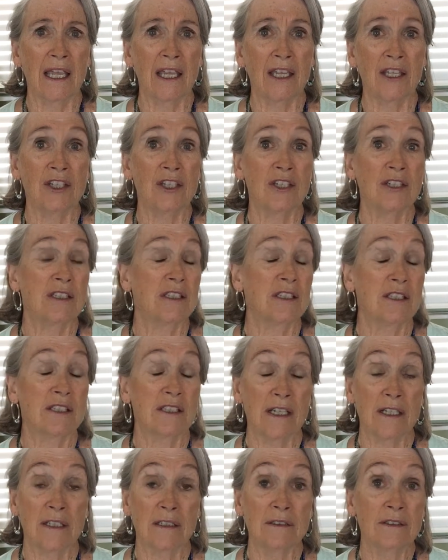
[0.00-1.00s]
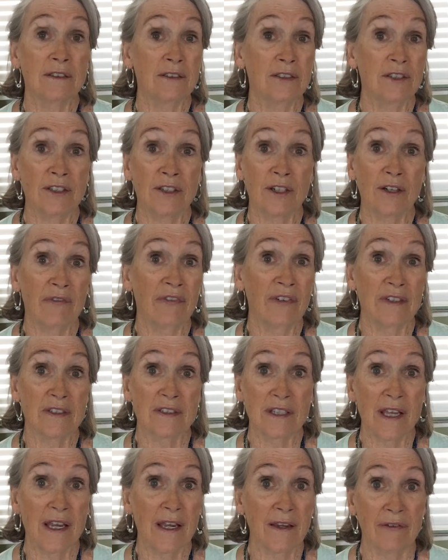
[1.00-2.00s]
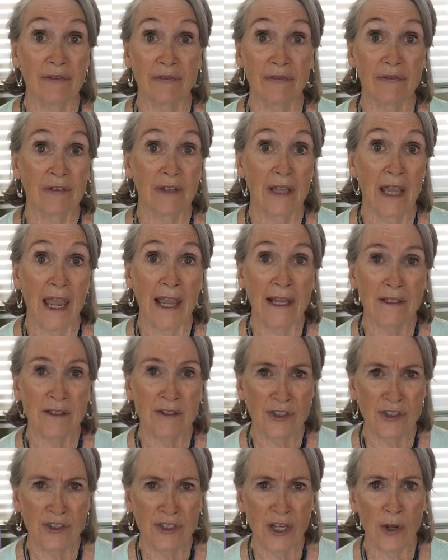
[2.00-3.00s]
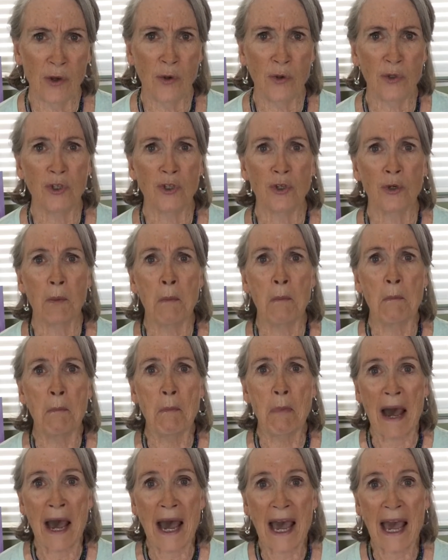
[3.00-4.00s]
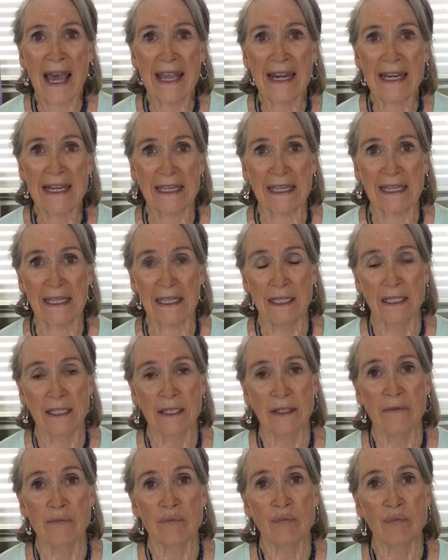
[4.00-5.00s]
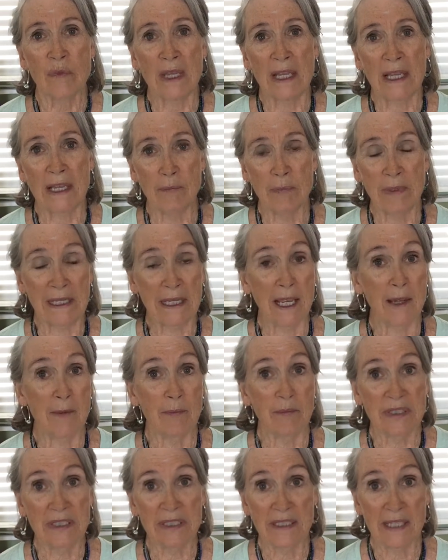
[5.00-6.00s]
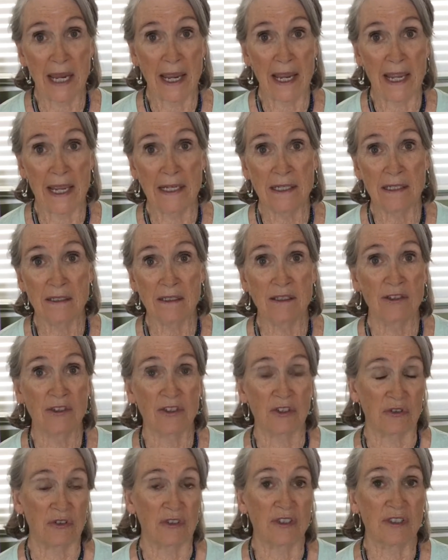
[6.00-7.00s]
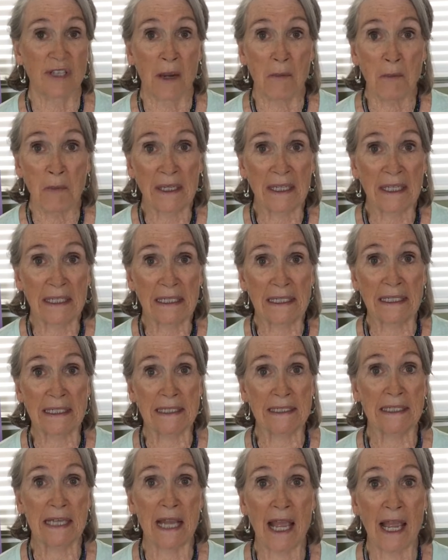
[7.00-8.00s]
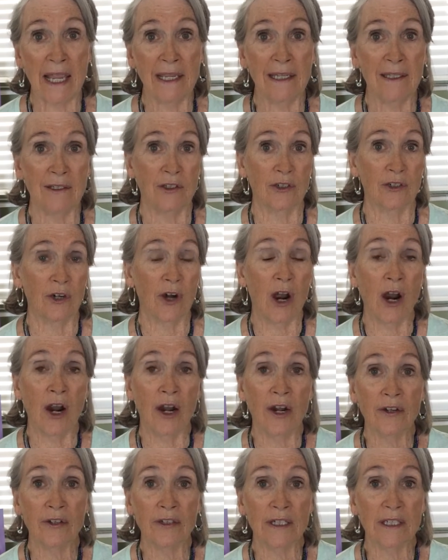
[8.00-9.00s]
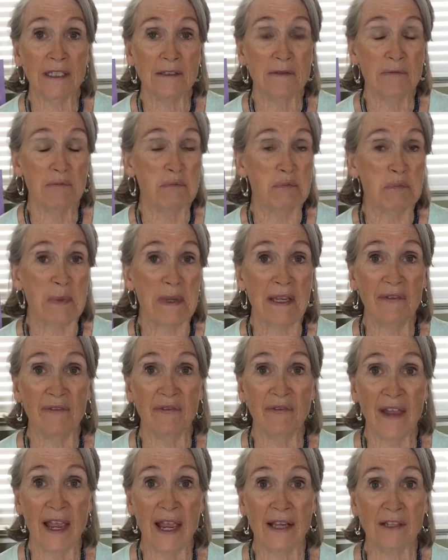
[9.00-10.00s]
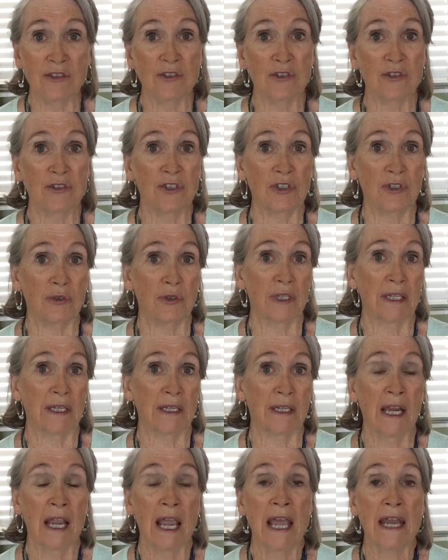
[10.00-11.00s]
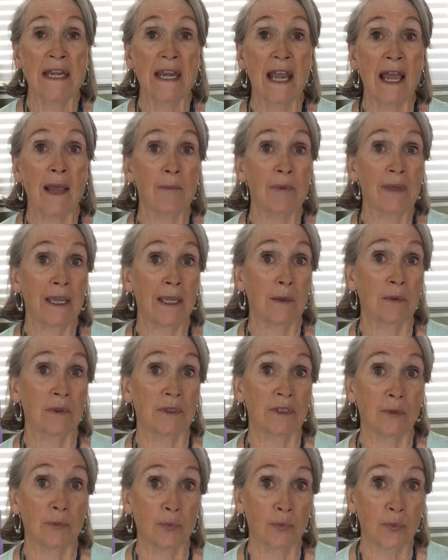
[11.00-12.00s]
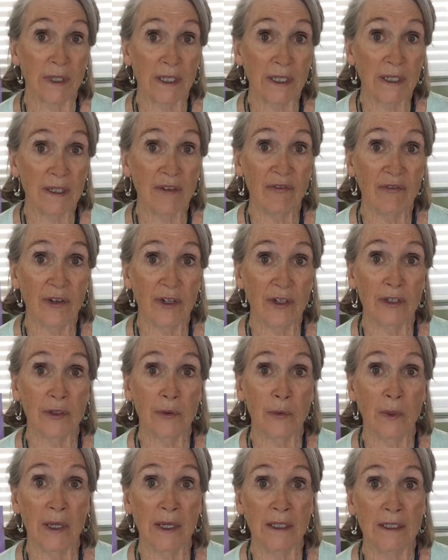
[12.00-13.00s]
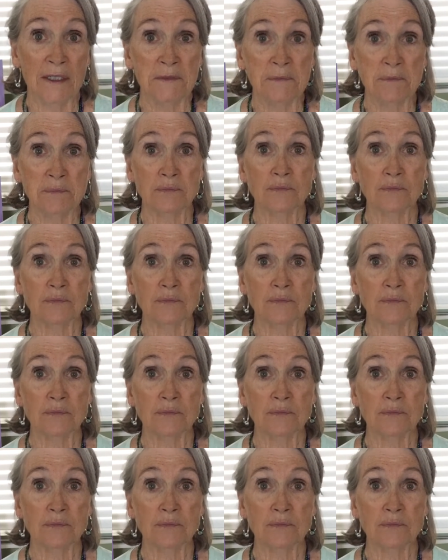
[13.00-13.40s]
You don't feel safe. And so your body becomes tense, your stomach can get tight, your heart can beat faster, you can not be able to breathe very well.